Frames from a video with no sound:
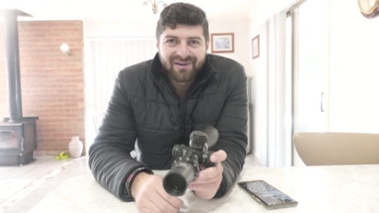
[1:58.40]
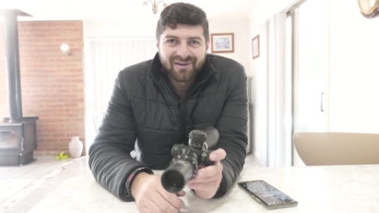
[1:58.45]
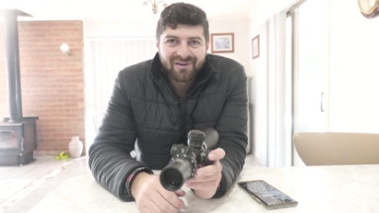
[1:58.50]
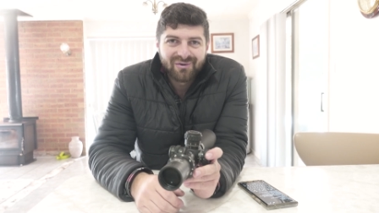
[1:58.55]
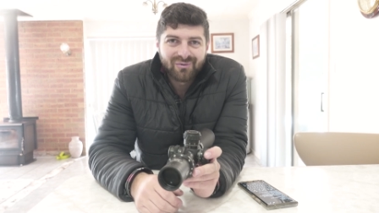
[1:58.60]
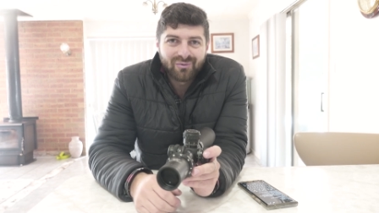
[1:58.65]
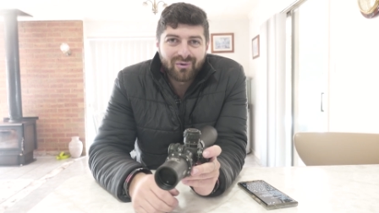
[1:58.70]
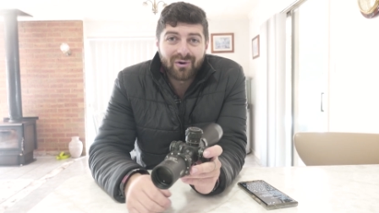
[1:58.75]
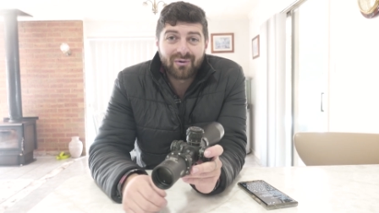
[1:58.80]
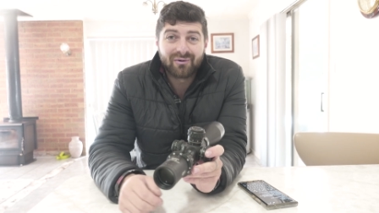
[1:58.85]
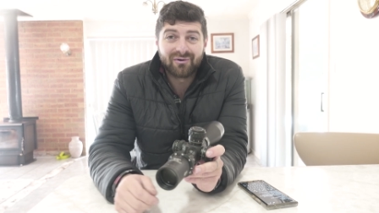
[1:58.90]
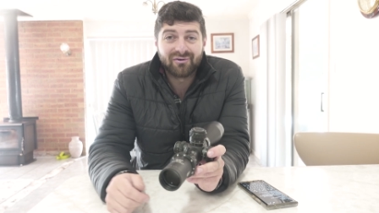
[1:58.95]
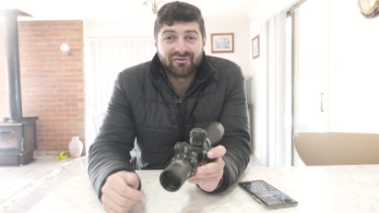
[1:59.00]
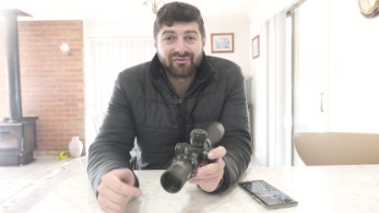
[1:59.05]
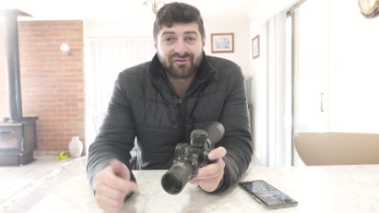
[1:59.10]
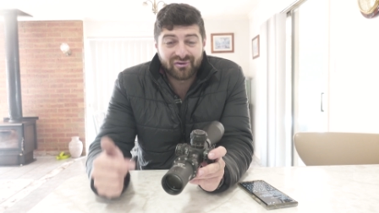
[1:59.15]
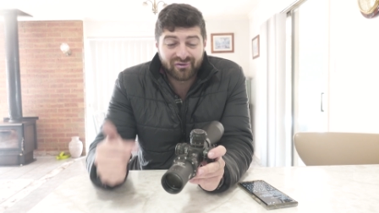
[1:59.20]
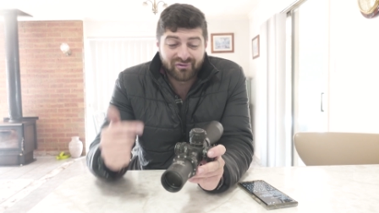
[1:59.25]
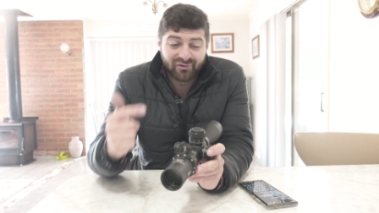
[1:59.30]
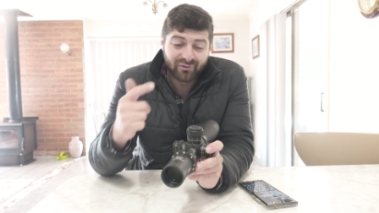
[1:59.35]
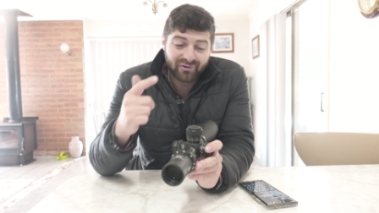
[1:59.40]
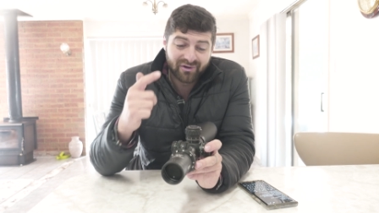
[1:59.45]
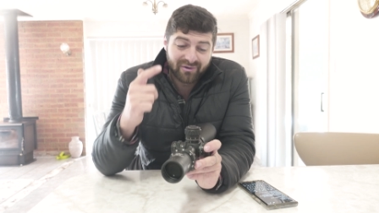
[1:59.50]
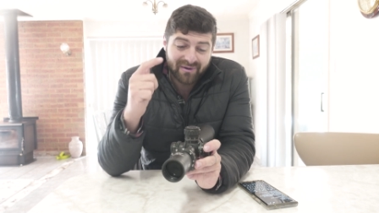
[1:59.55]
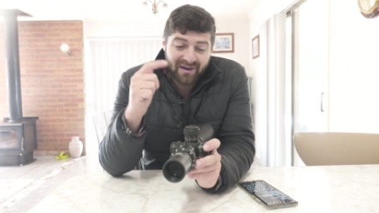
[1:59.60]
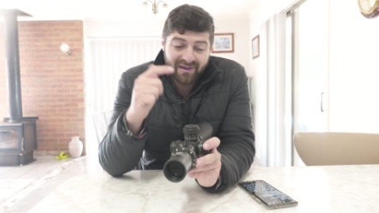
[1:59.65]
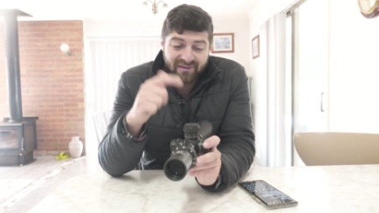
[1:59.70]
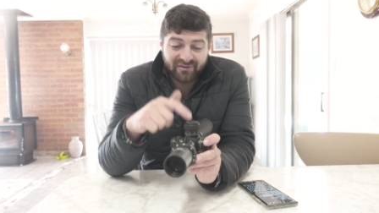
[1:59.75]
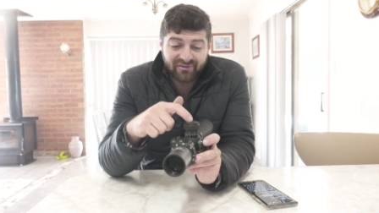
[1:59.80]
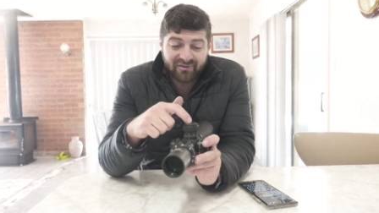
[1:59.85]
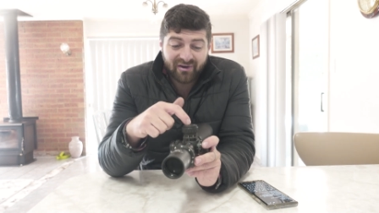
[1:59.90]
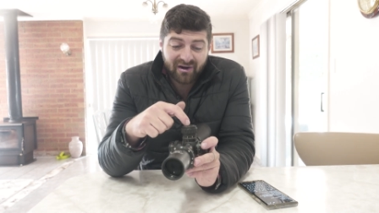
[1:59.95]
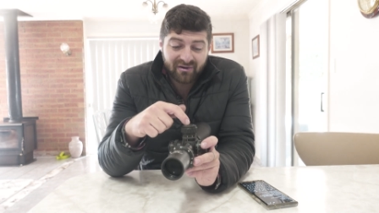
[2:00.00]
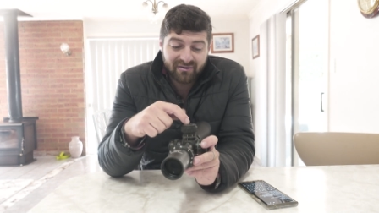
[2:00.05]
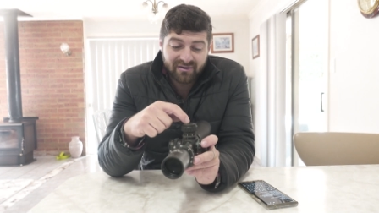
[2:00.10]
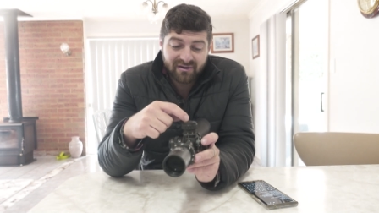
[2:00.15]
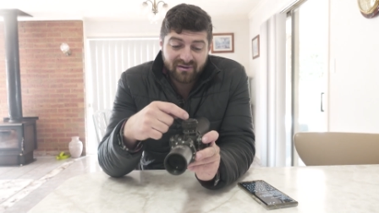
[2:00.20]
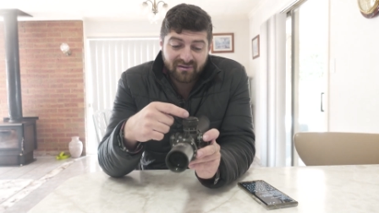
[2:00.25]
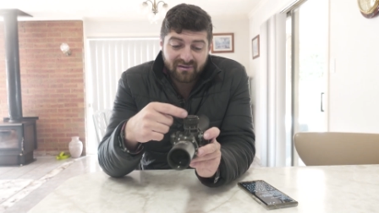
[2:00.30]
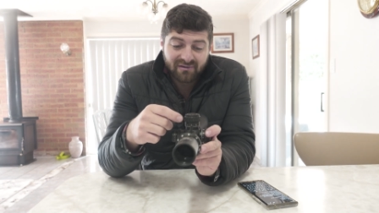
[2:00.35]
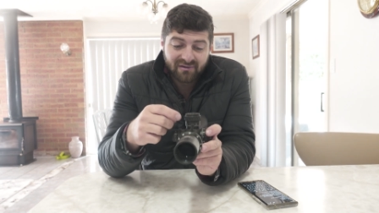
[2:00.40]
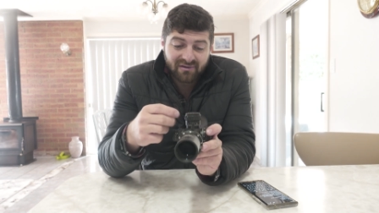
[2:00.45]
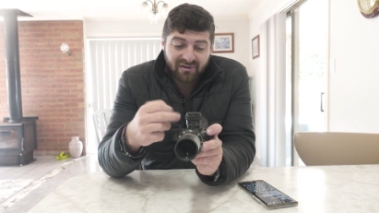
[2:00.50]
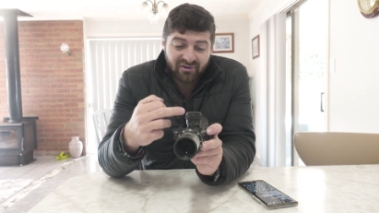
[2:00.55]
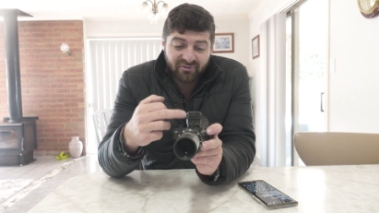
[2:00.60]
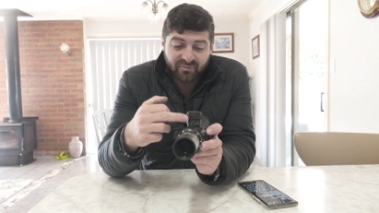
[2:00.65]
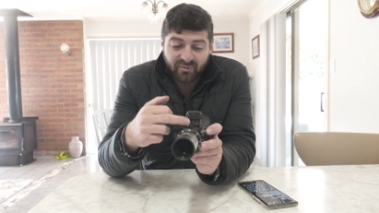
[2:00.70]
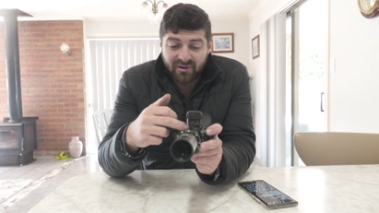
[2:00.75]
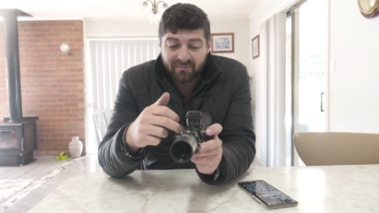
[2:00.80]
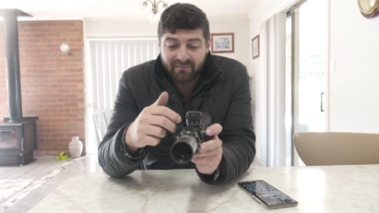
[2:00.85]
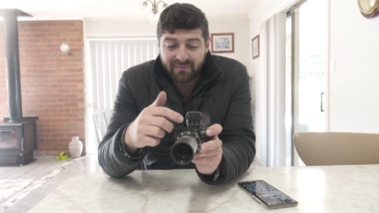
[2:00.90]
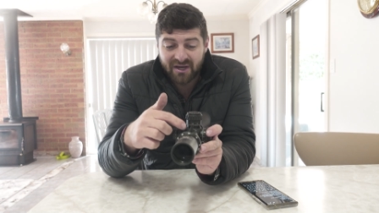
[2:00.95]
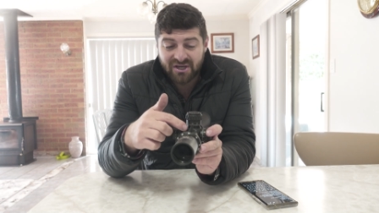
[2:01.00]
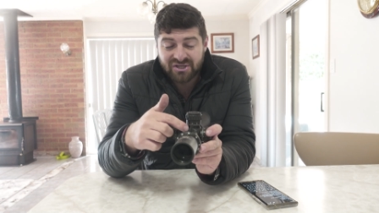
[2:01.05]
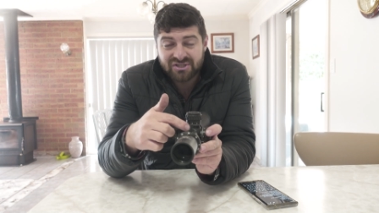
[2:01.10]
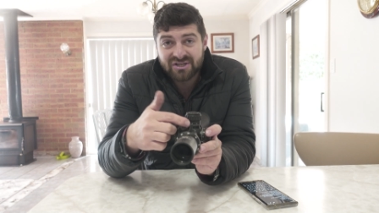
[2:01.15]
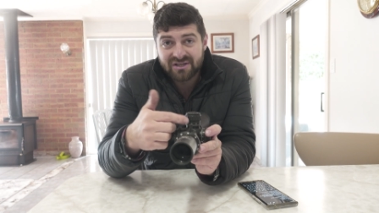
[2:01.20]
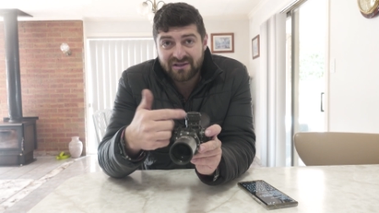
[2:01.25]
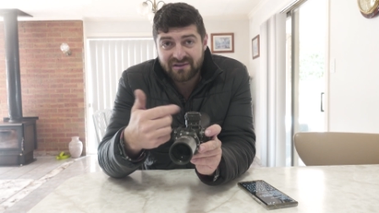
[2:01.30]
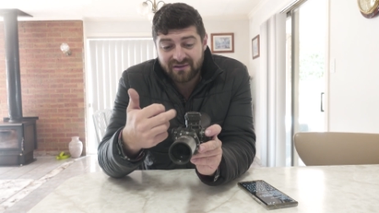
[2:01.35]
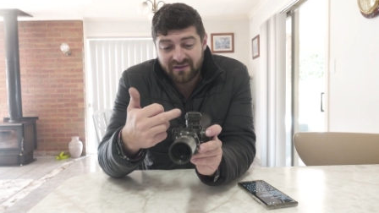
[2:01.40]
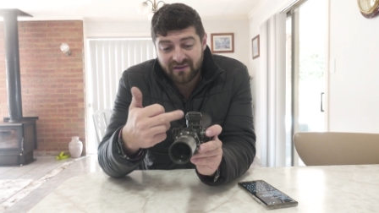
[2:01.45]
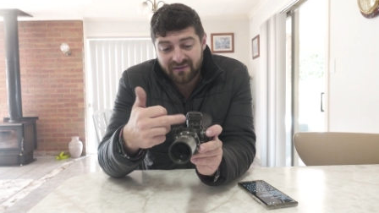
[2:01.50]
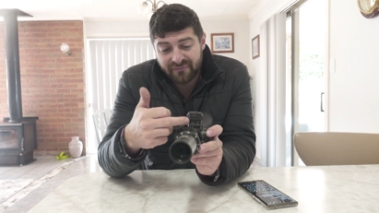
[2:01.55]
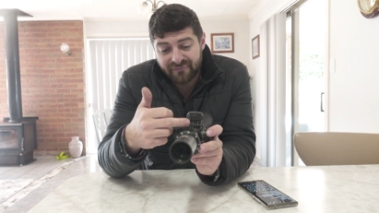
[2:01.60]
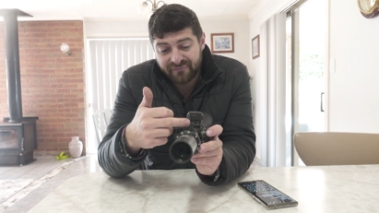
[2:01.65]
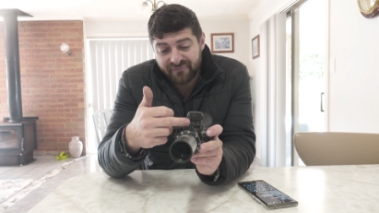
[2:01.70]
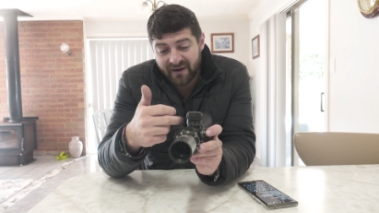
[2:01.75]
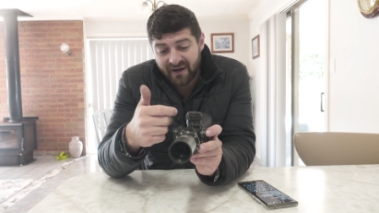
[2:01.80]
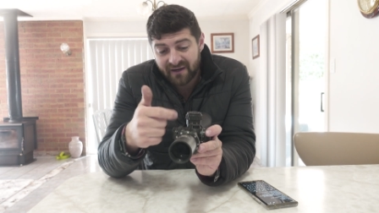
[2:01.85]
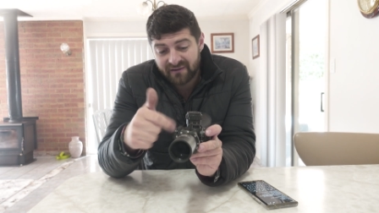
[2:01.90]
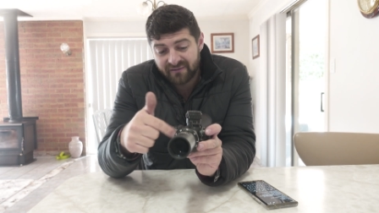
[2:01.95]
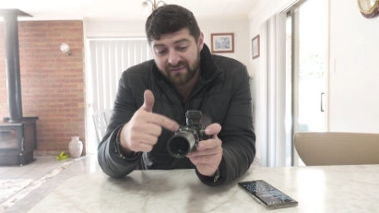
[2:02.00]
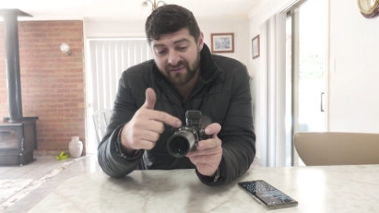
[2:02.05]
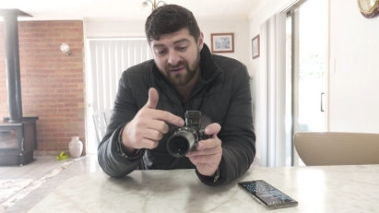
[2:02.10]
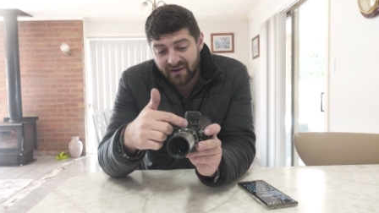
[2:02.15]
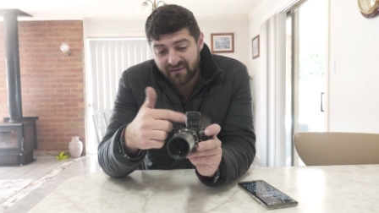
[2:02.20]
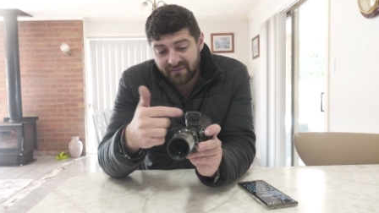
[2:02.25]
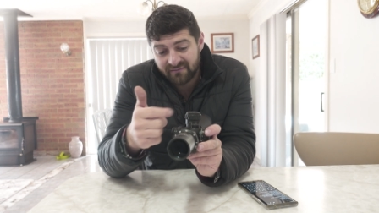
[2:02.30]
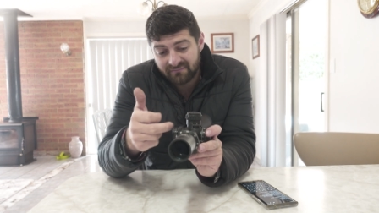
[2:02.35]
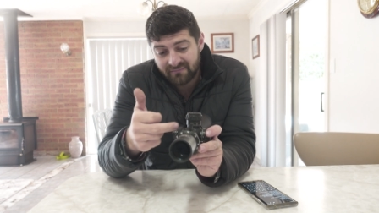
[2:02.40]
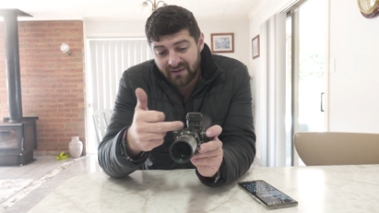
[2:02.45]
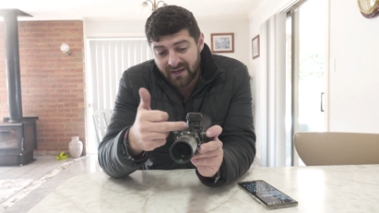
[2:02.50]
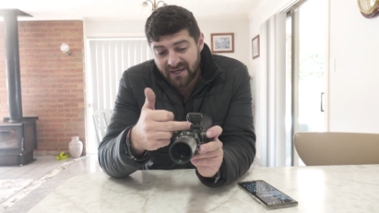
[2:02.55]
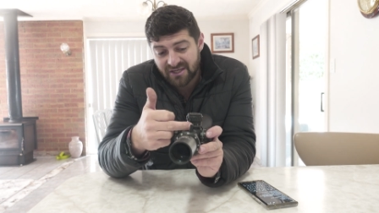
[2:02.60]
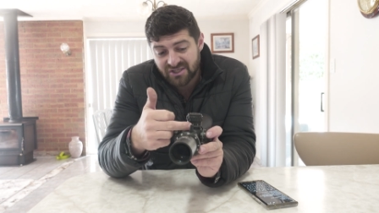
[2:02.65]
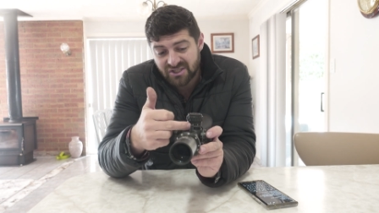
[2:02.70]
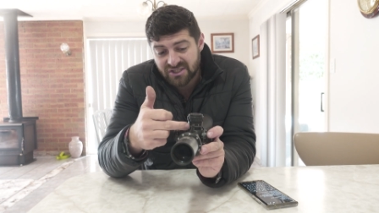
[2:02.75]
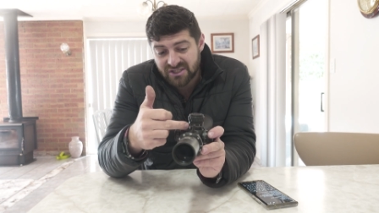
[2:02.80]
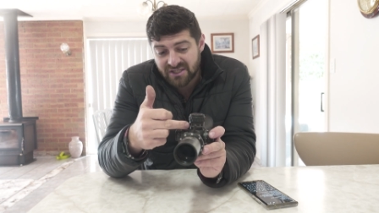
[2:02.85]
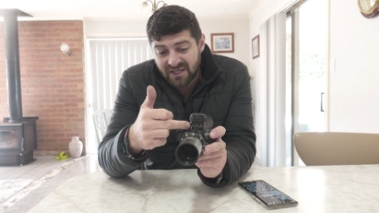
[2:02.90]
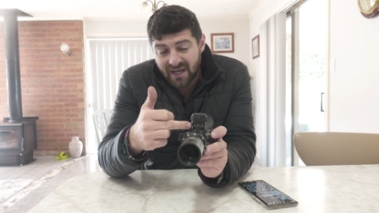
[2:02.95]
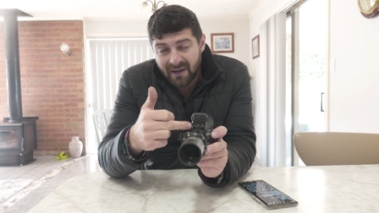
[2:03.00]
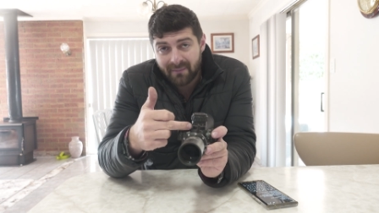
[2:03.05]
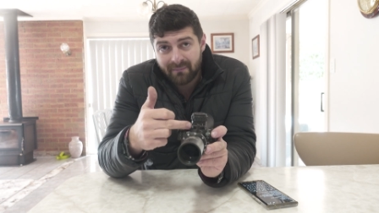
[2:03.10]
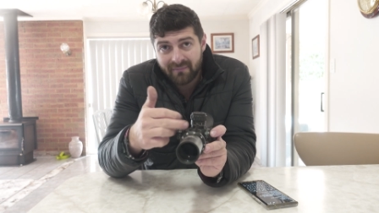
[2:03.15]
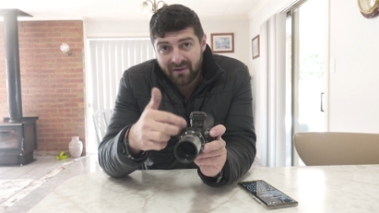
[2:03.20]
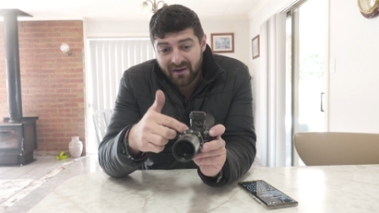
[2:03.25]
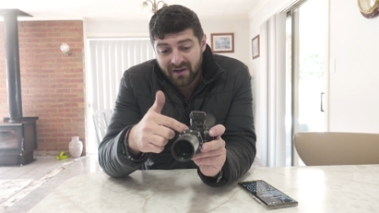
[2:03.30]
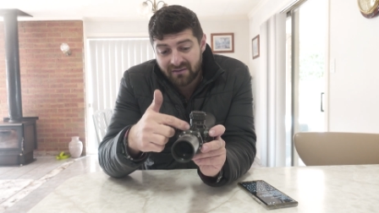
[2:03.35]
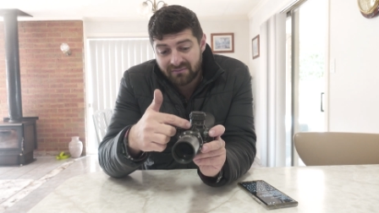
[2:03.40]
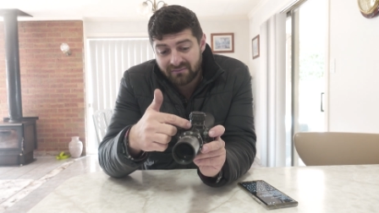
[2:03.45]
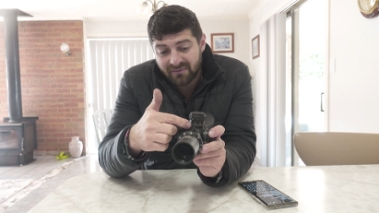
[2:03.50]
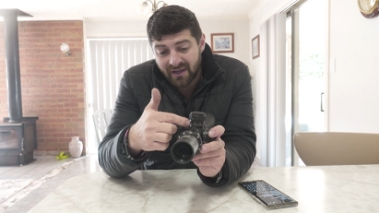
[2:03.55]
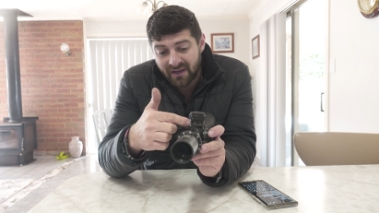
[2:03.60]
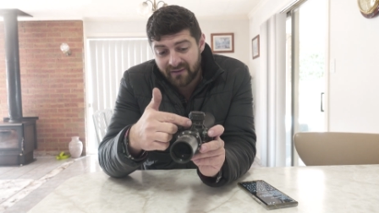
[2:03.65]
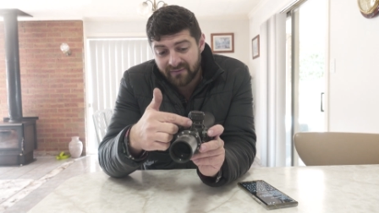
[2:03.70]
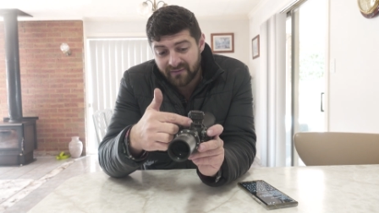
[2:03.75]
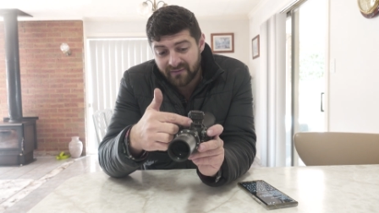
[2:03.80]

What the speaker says: While we're also talking about the turret, I just want to mention that the fact that each number and